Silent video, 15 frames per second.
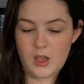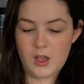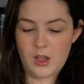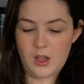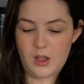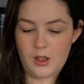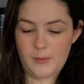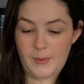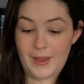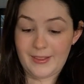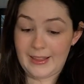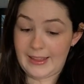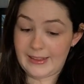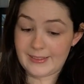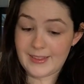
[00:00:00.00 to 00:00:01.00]
I
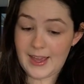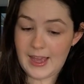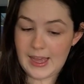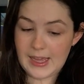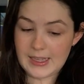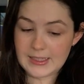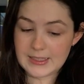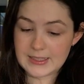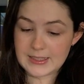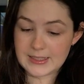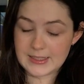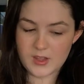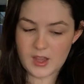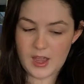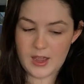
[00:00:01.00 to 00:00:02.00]
like that.
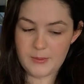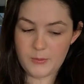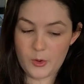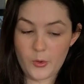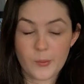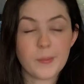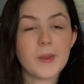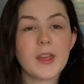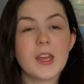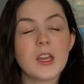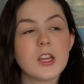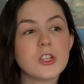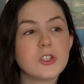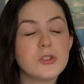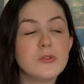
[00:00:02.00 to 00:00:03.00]
I'm
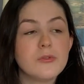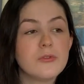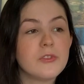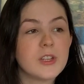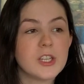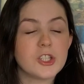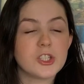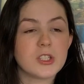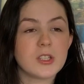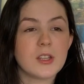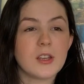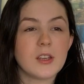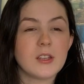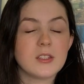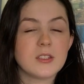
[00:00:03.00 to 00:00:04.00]
hoping to finish
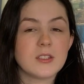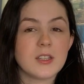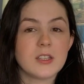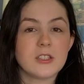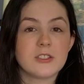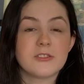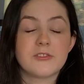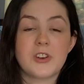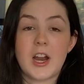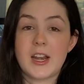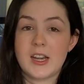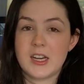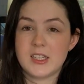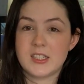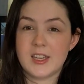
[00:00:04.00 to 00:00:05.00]
this. It is
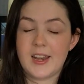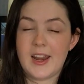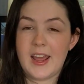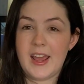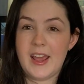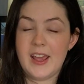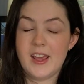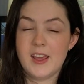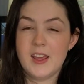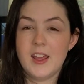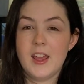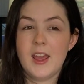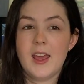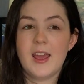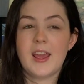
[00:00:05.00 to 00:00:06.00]
Friday today
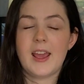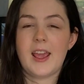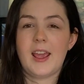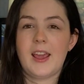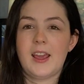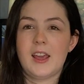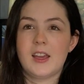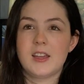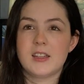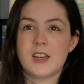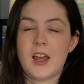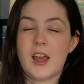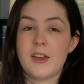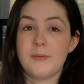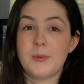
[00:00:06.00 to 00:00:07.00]
and
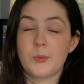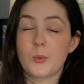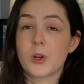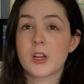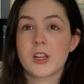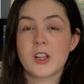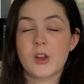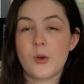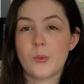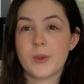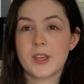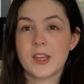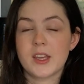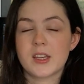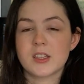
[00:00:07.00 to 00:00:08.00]
I've been working all
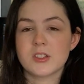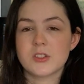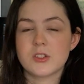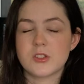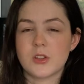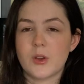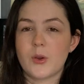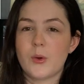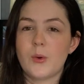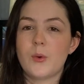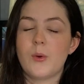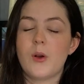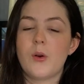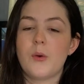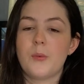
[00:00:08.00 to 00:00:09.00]
week,
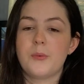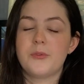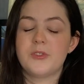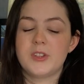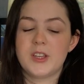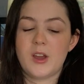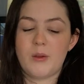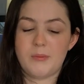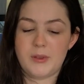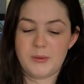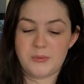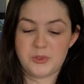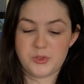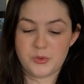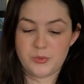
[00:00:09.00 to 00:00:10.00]
so hopefully I'll be
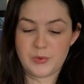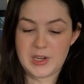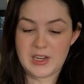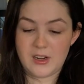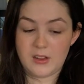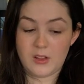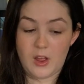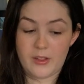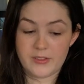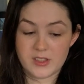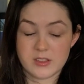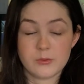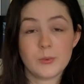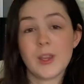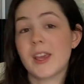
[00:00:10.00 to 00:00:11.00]
able to read a lot
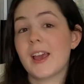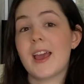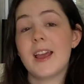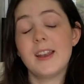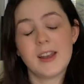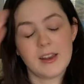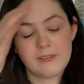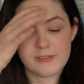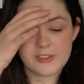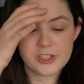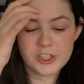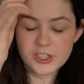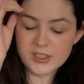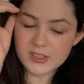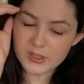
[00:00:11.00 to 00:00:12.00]
this weekend and
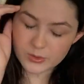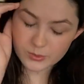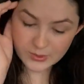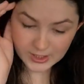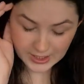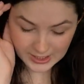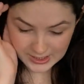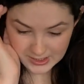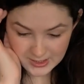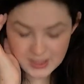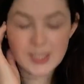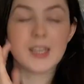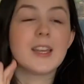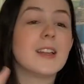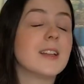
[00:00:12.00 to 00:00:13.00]
finish it this weekend
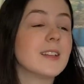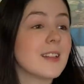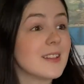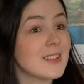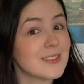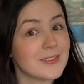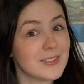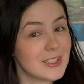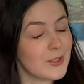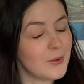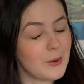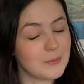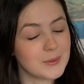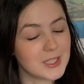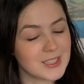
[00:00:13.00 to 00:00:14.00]
and get this video
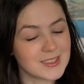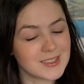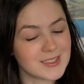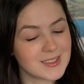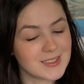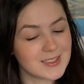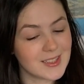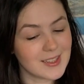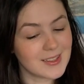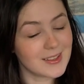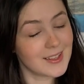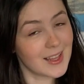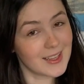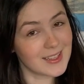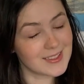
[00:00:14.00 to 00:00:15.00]
up, because it's,
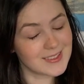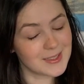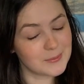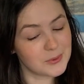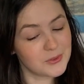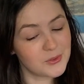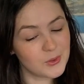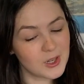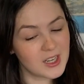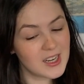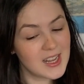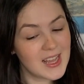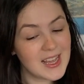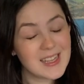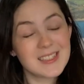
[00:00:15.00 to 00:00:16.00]
like I said before,
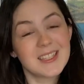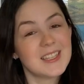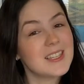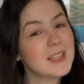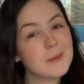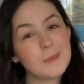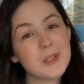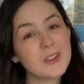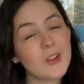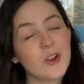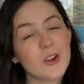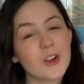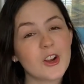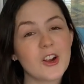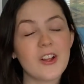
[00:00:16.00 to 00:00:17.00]
taking me
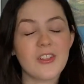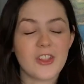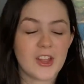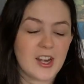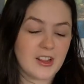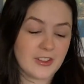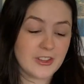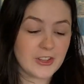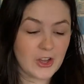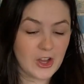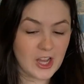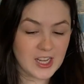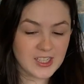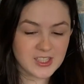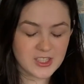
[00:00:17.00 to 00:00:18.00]
longer than I
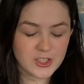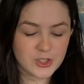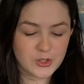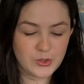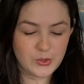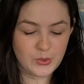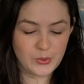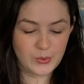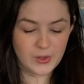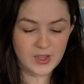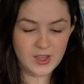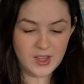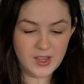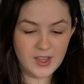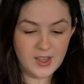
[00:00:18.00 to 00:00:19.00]
thought to
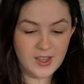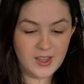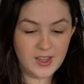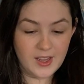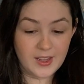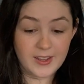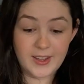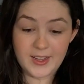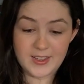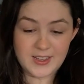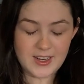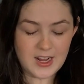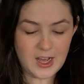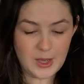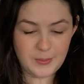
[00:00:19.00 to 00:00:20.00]
get it
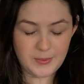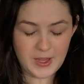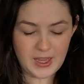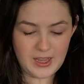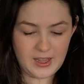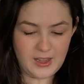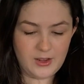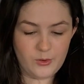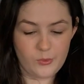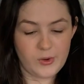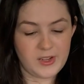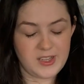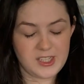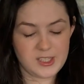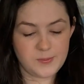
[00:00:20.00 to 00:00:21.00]
up and read
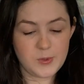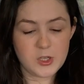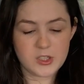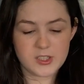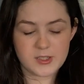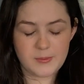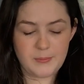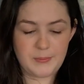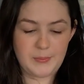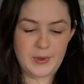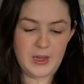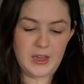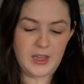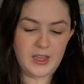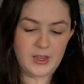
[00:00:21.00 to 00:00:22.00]
these books.
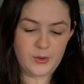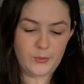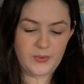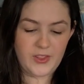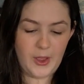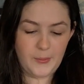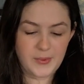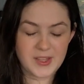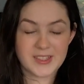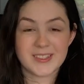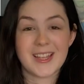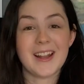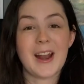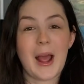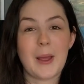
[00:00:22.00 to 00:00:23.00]
But with that being
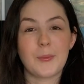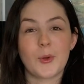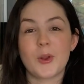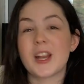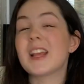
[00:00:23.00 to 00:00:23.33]
said, I'm going